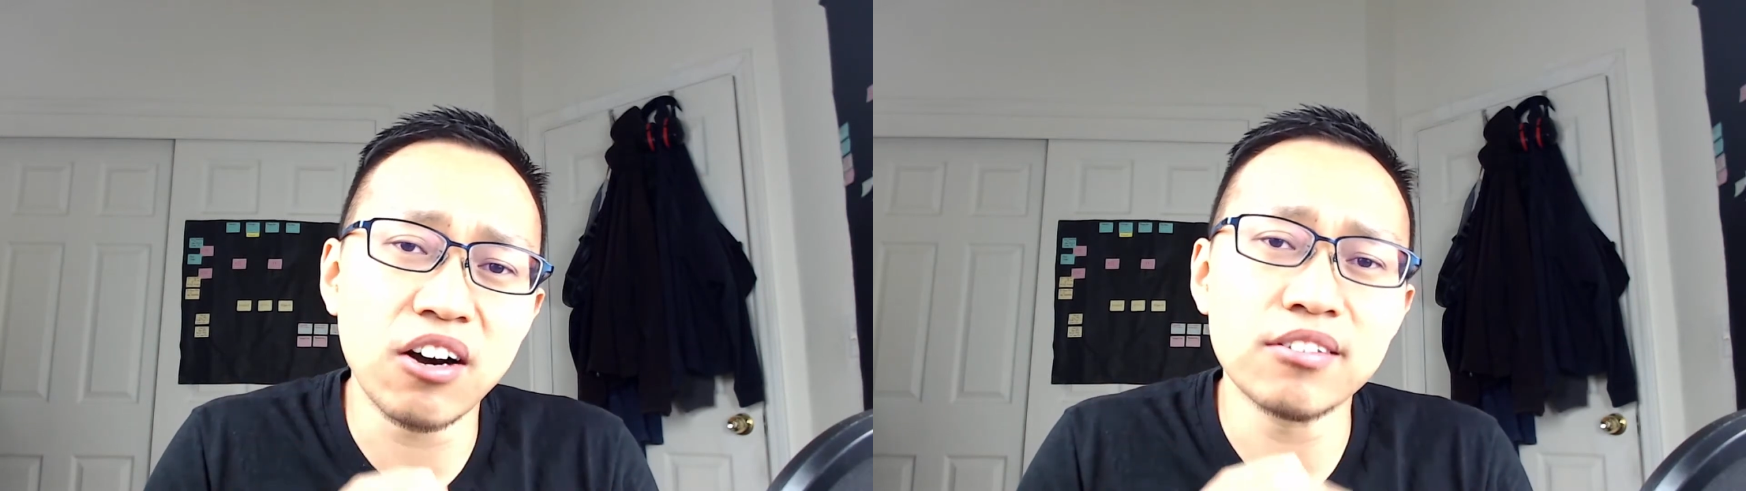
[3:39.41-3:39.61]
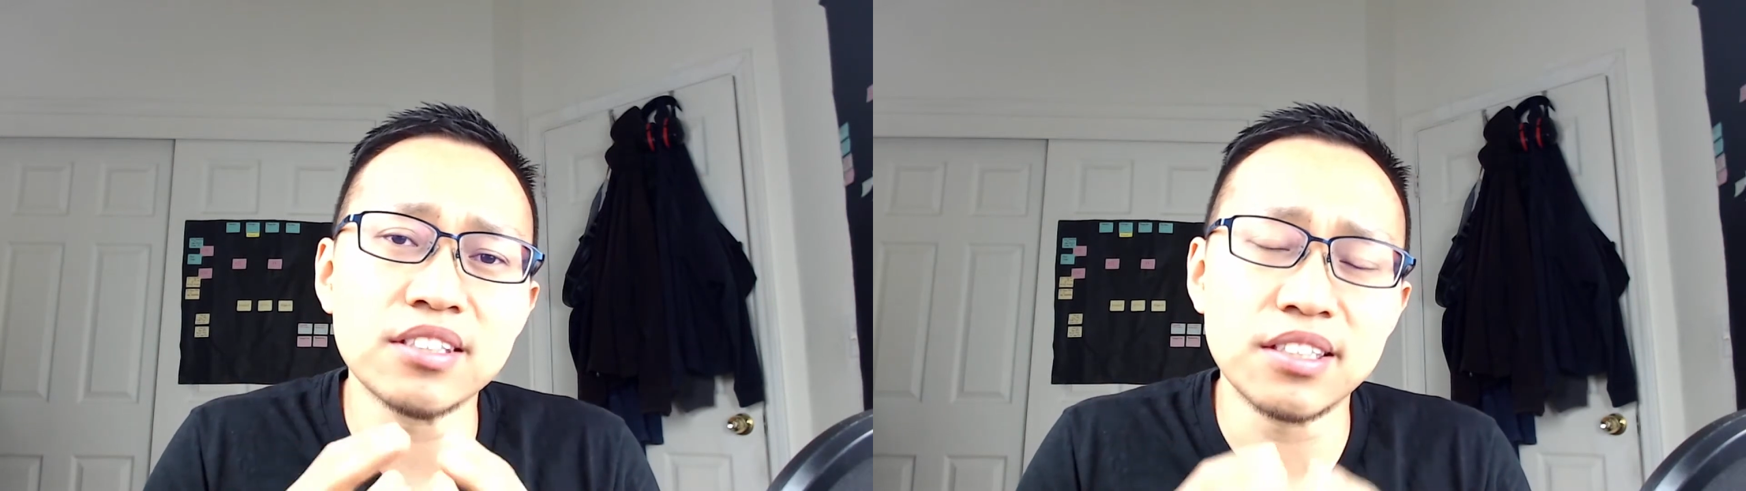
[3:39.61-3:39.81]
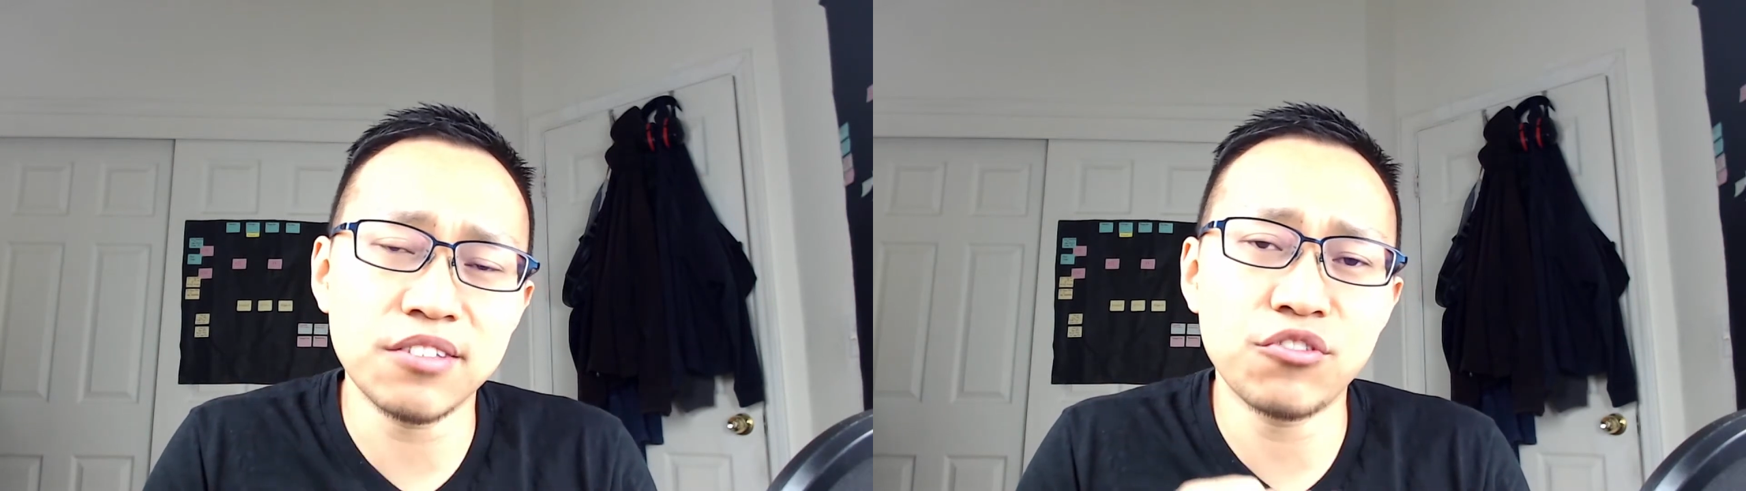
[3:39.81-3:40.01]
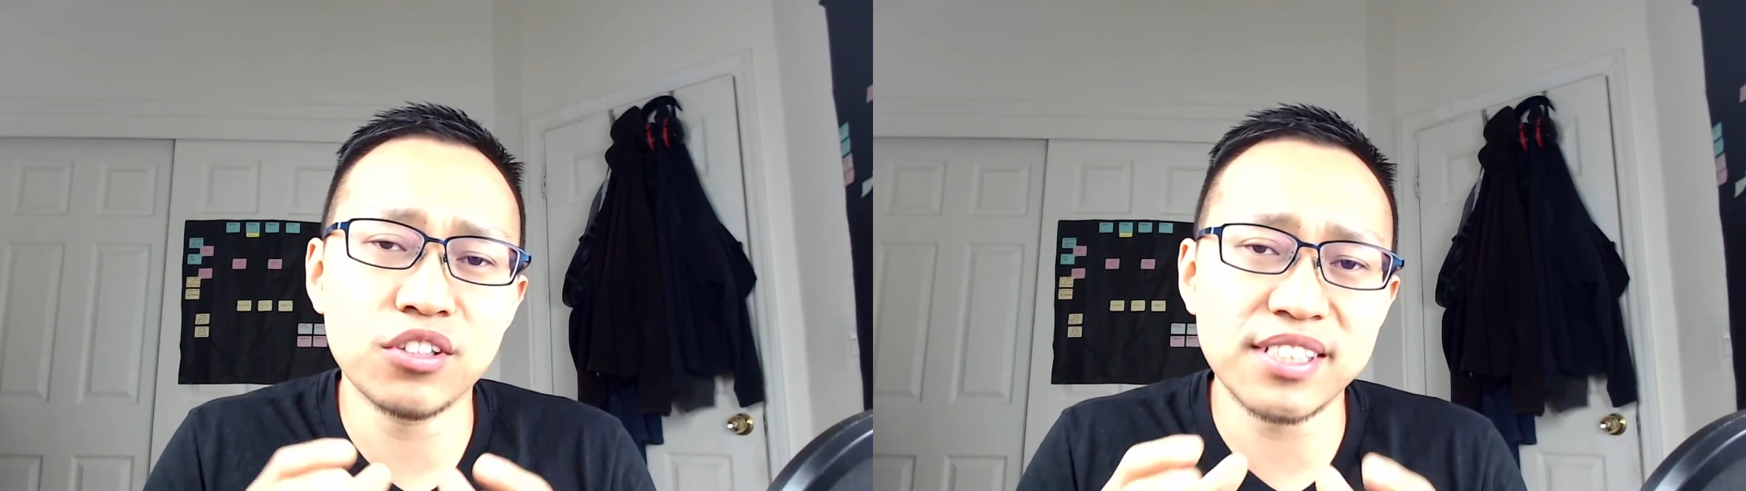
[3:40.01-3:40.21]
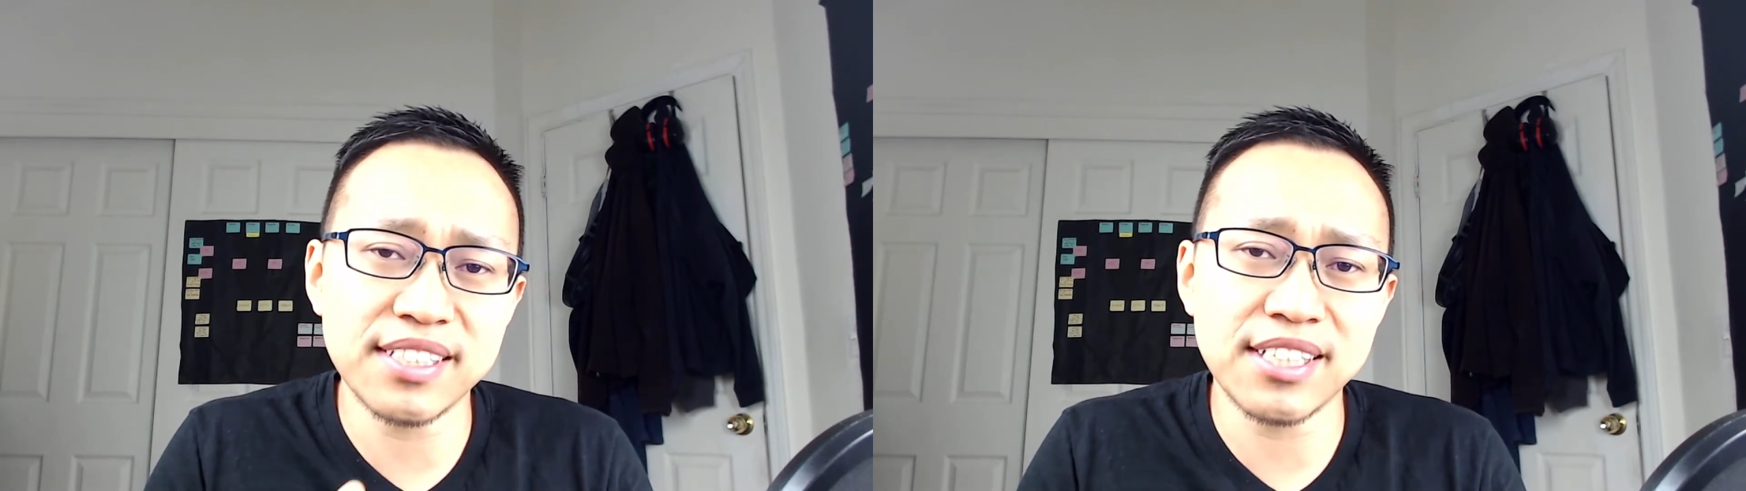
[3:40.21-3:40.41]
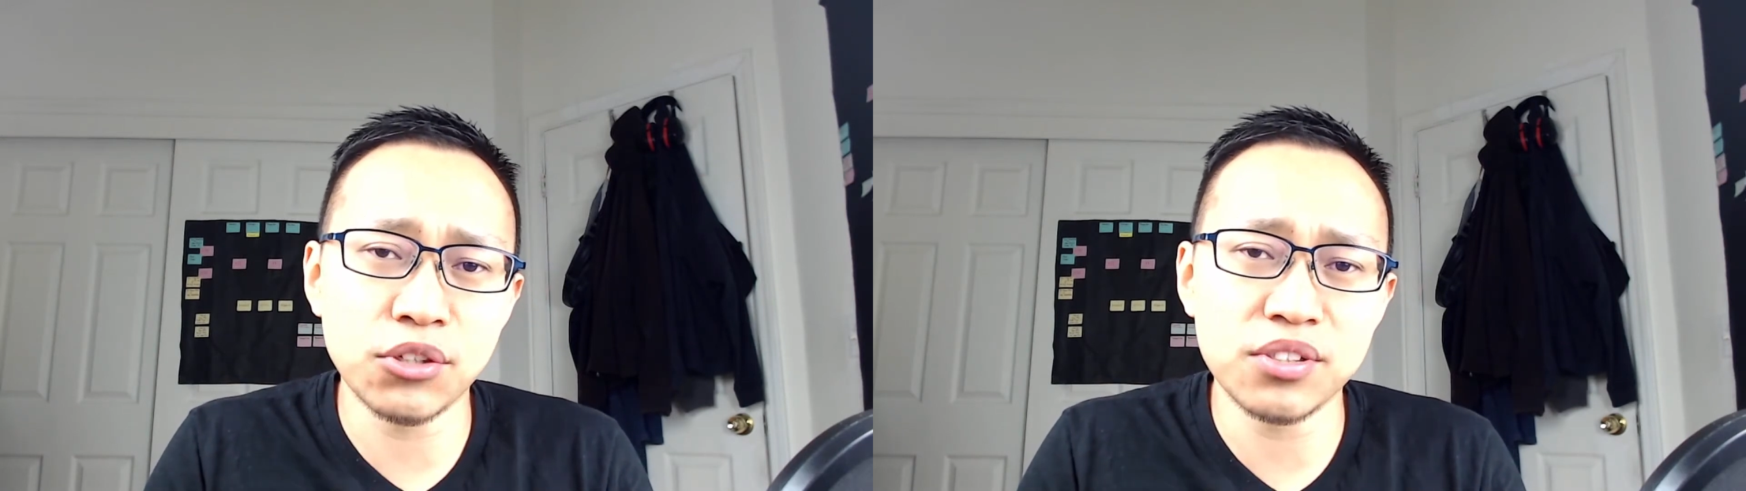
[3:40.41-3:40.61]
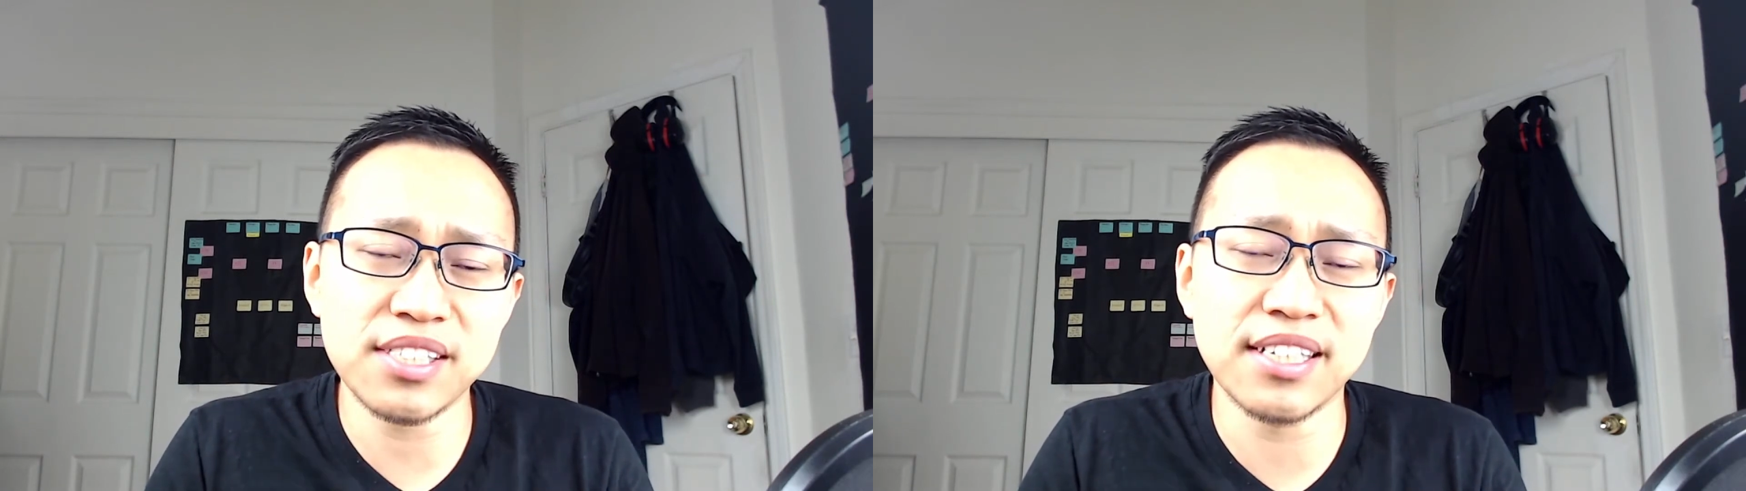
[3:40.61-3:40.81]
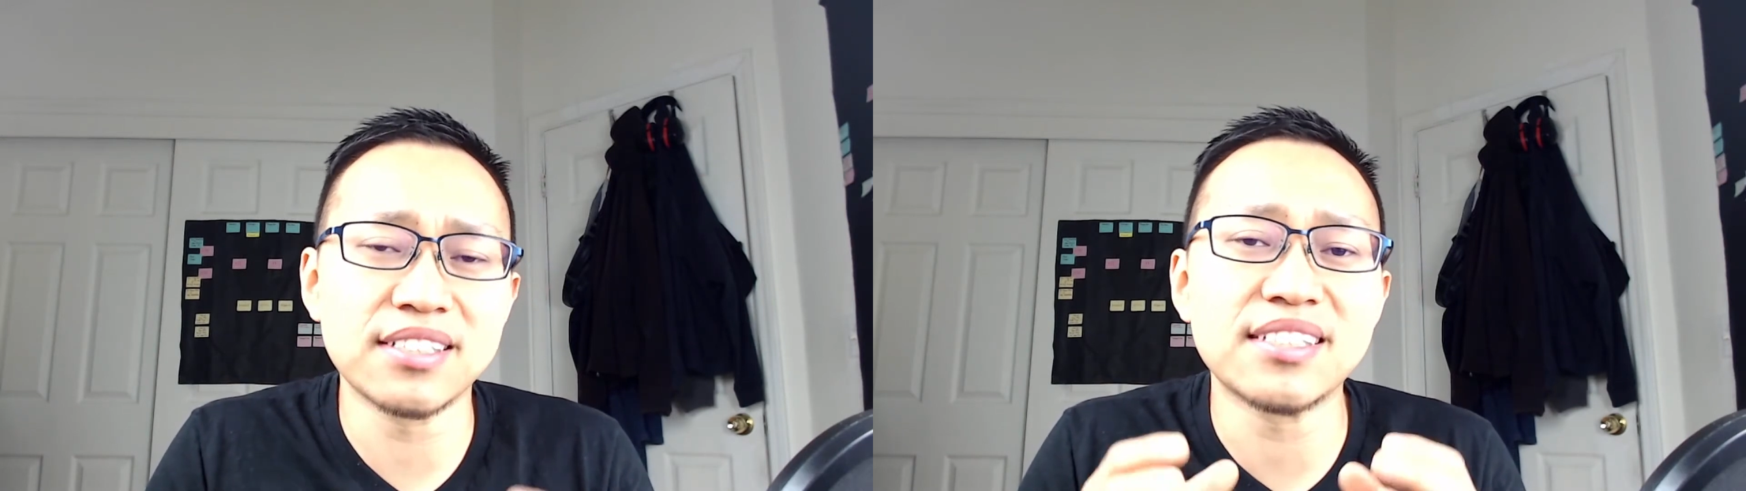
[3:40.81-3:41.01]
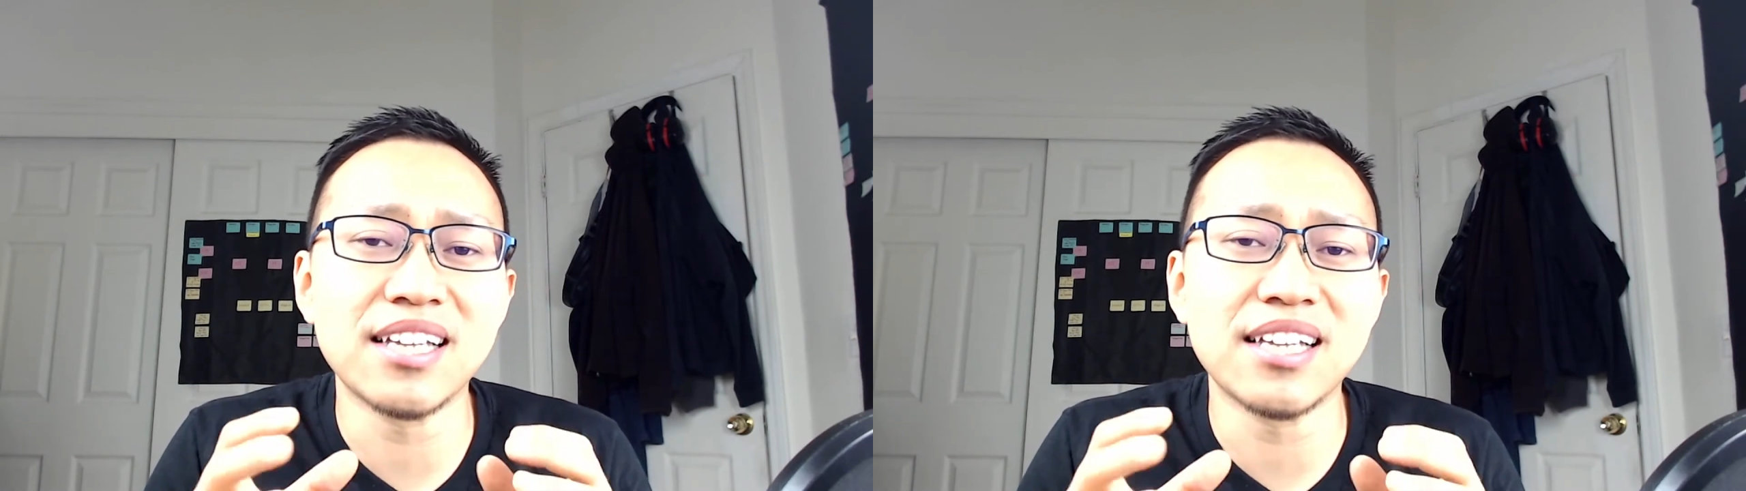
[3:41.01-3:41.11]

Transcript: on different skill sets